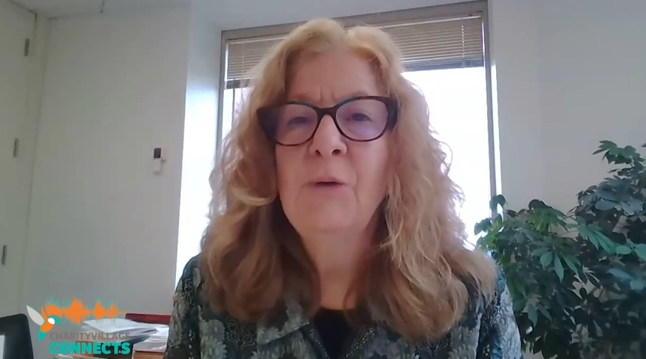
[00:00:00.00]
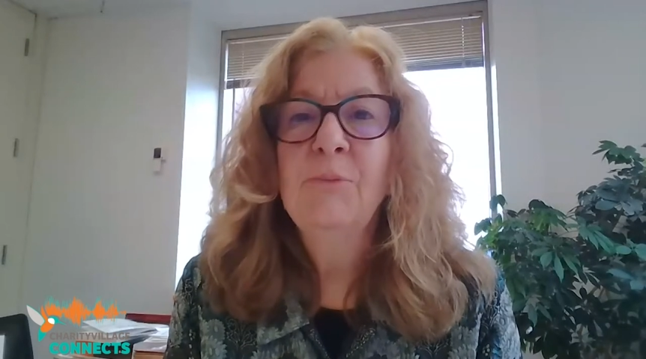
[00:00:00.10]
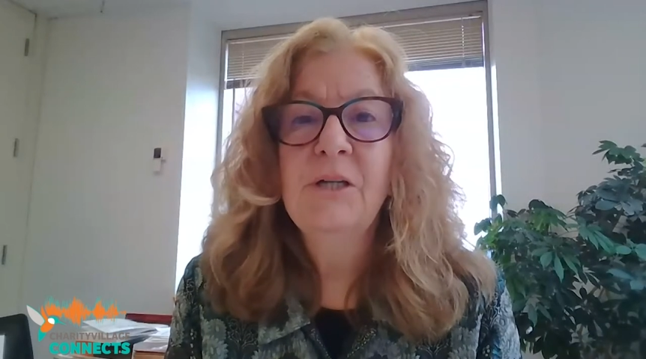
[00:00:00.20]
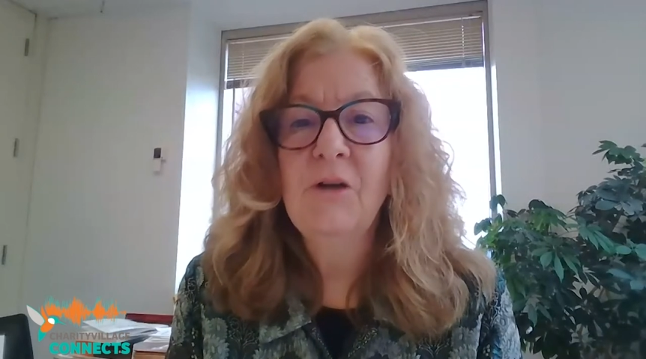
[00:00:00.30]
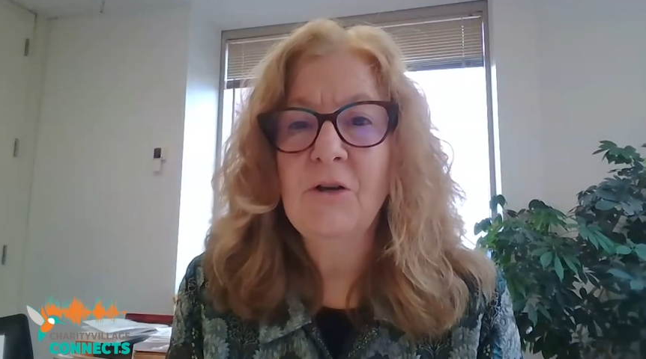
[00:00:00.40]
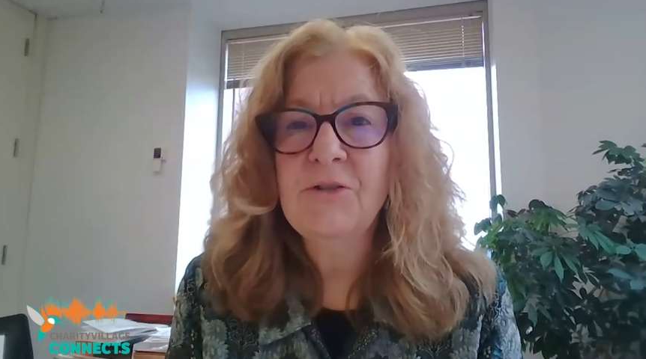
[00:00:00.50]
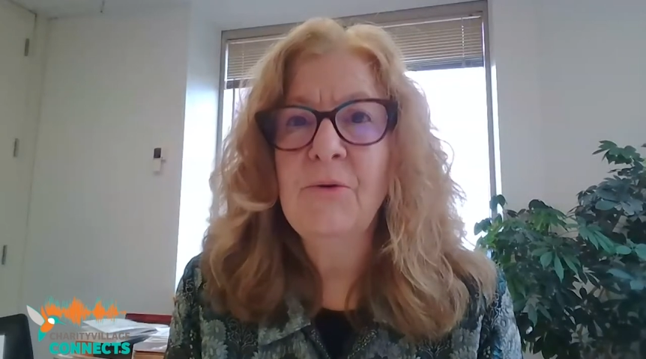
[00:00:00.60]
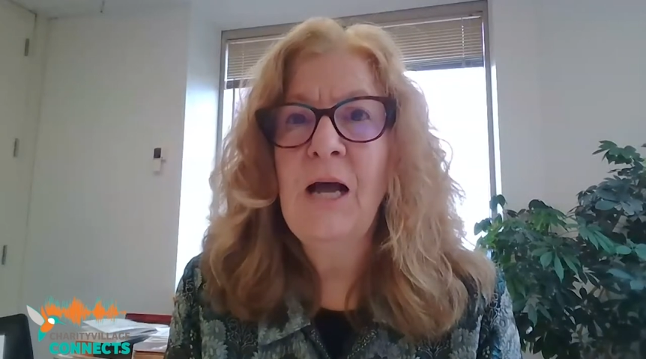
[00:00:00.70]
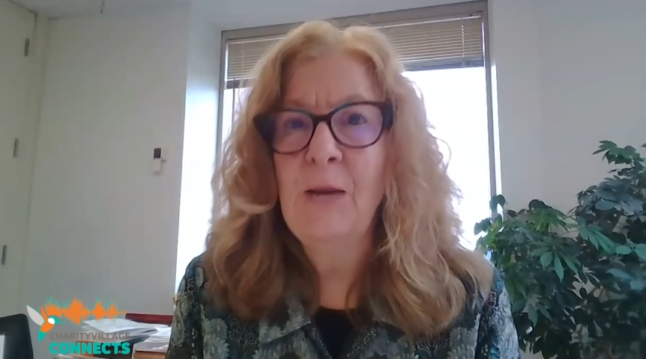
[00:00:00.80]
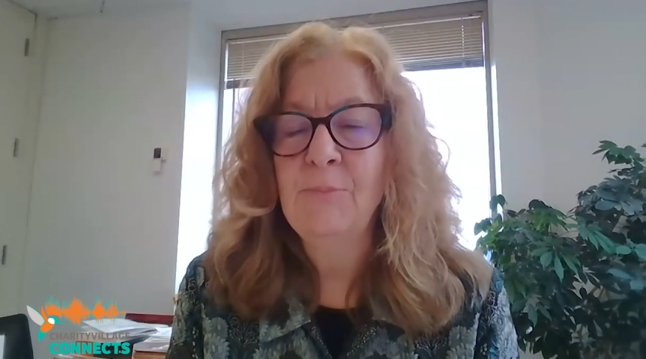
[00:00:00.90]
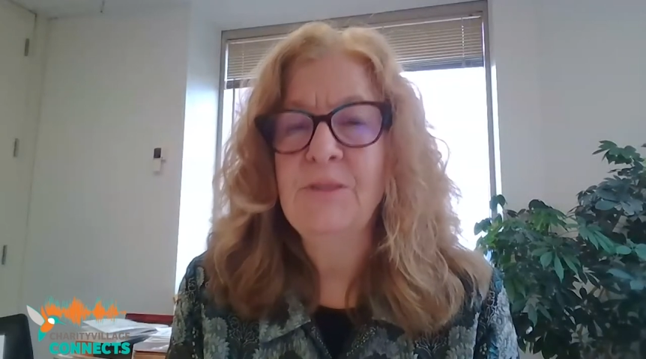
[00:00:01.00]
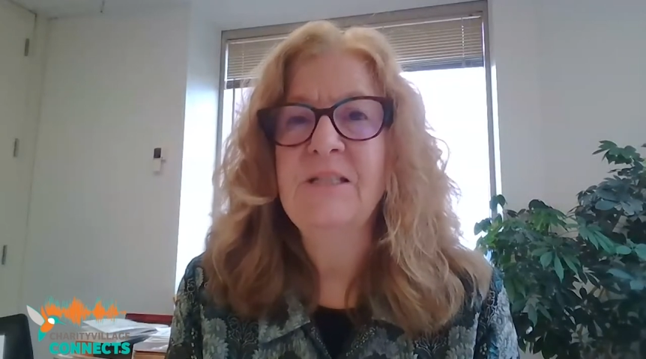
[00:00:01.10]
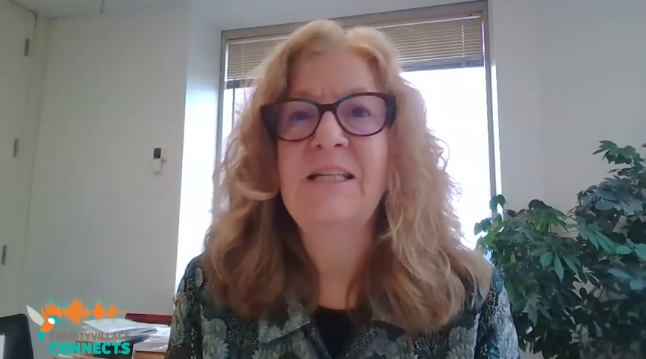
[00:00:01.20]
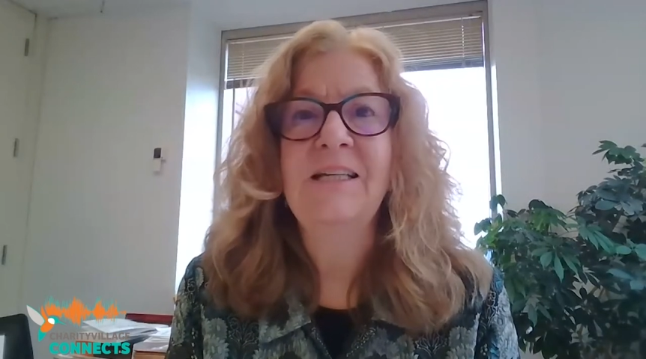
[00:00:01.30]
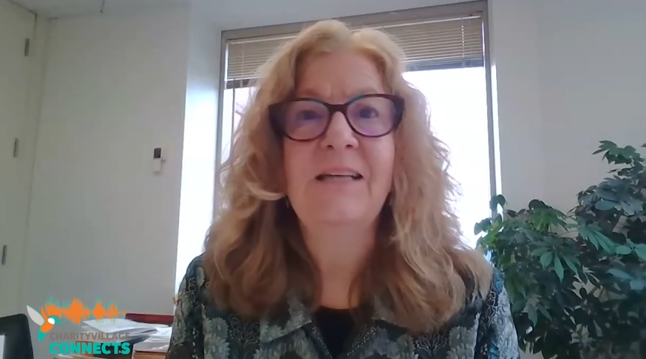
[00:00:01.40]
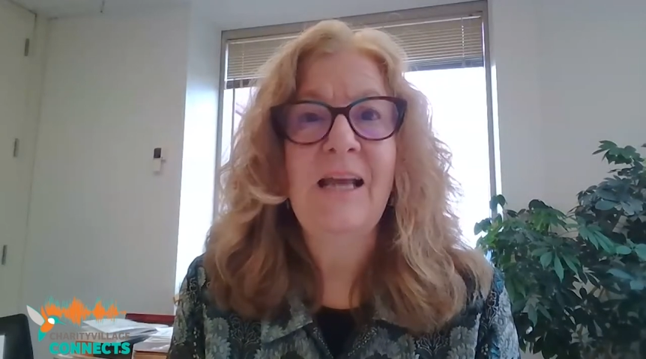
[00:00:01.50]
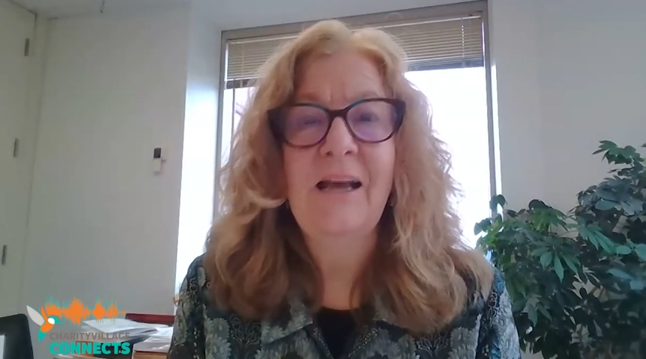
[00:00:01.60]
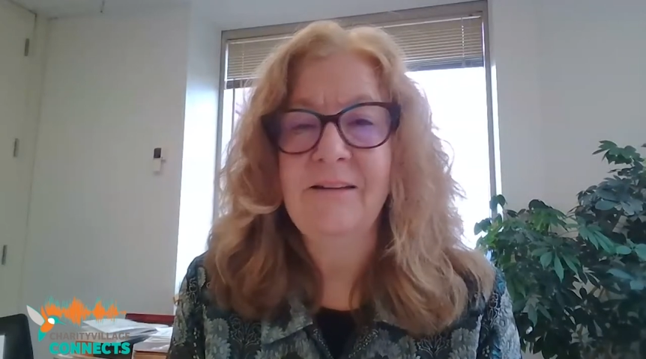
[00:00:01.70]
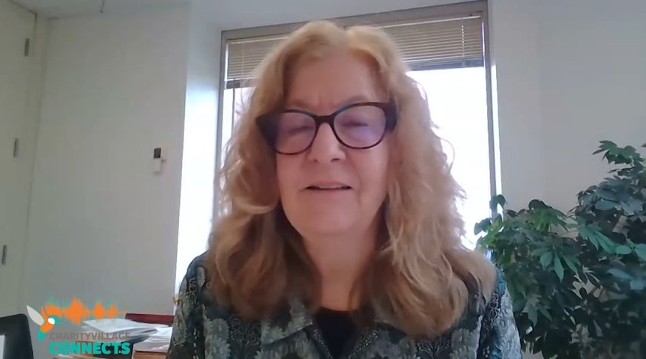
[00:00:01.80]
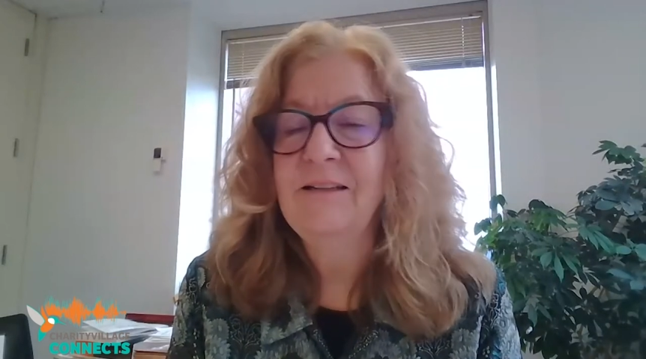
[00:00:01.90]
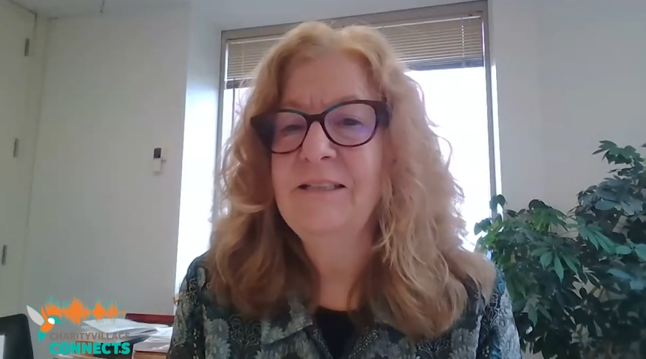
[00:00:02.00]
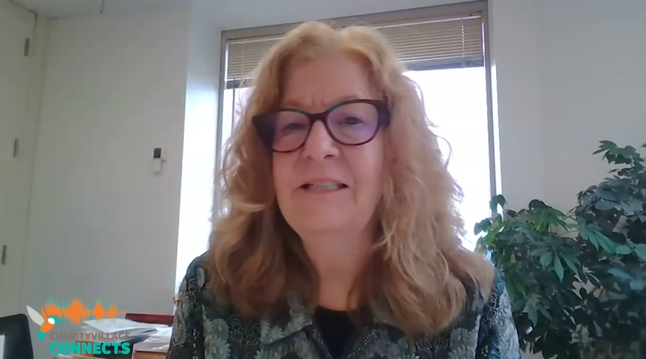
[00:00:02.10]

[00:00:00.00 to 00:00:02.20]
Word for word: but it also happens in Canada,